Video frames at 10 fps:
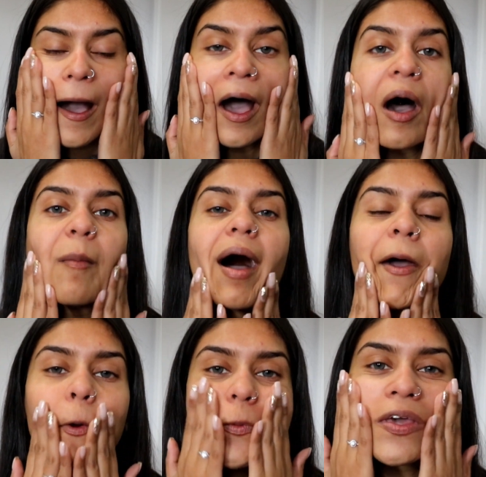
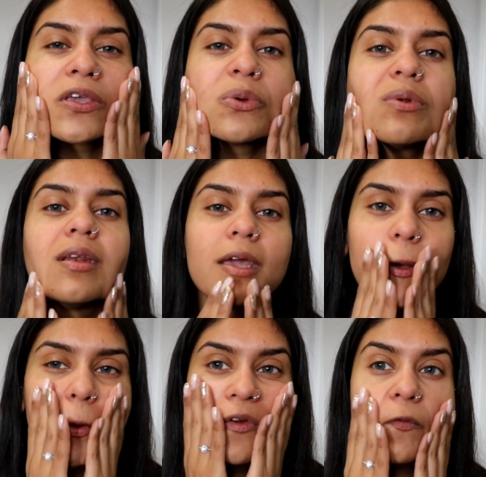I don't think you
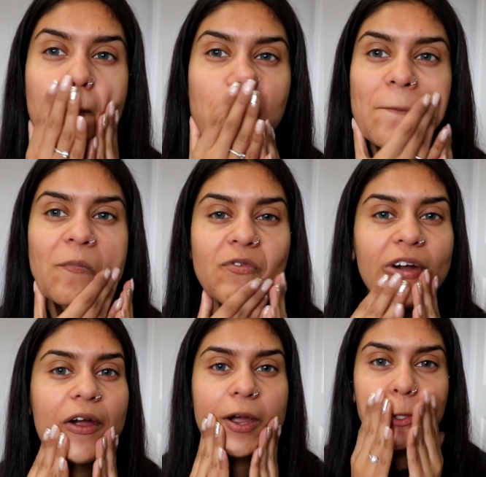need
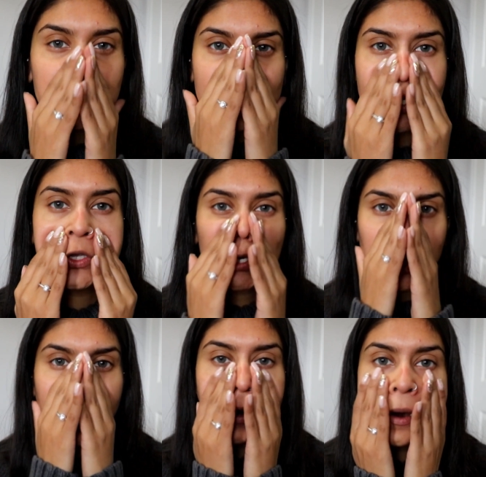fragrance in
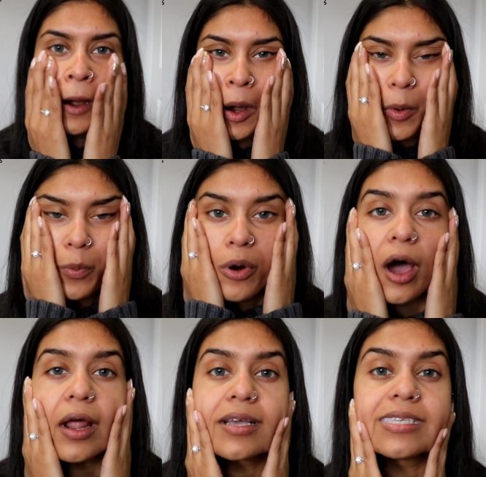your
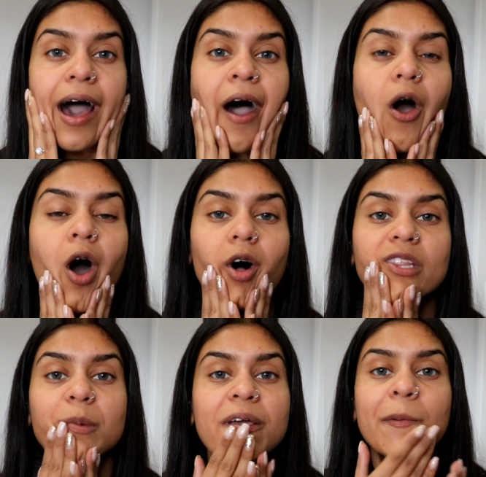products at all,
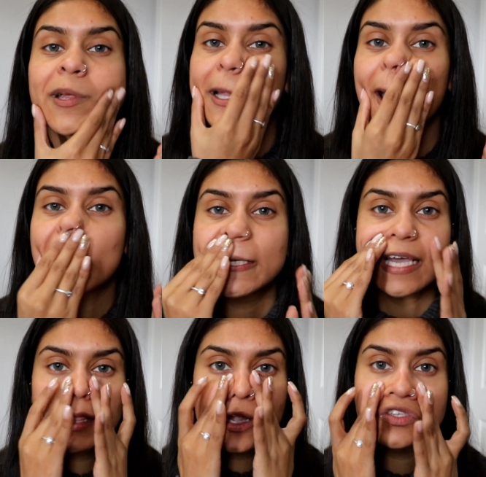to be completely honest.
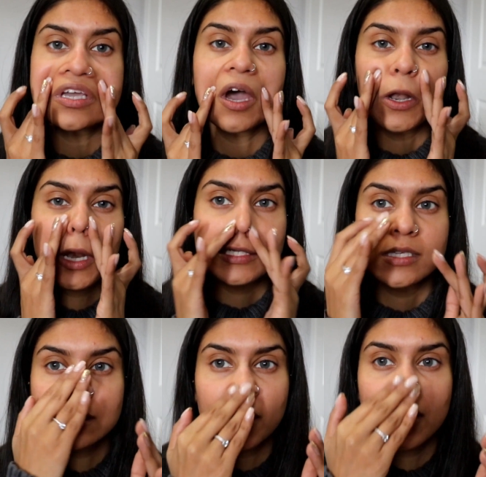I think it's like
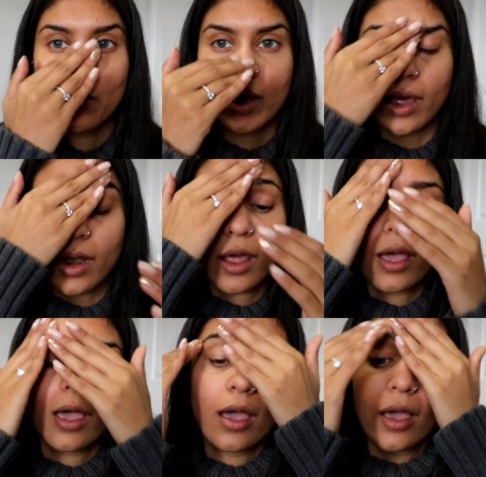unnecessary when
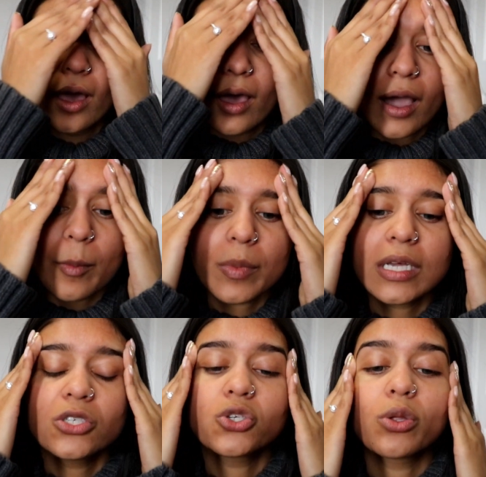
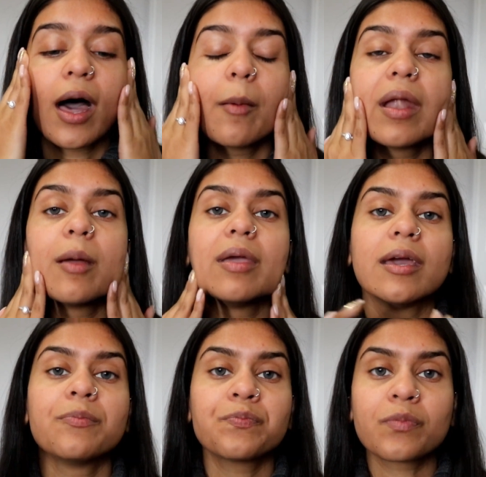companies do that, but I
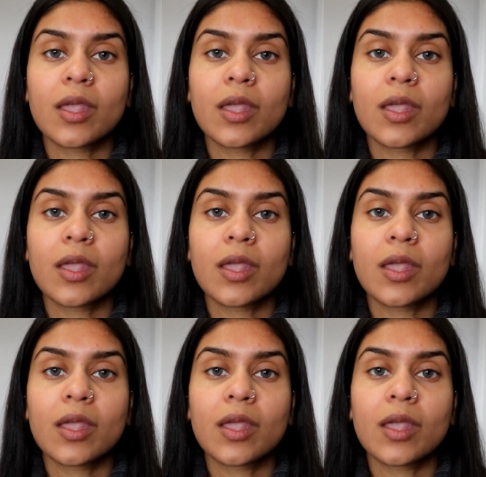mean,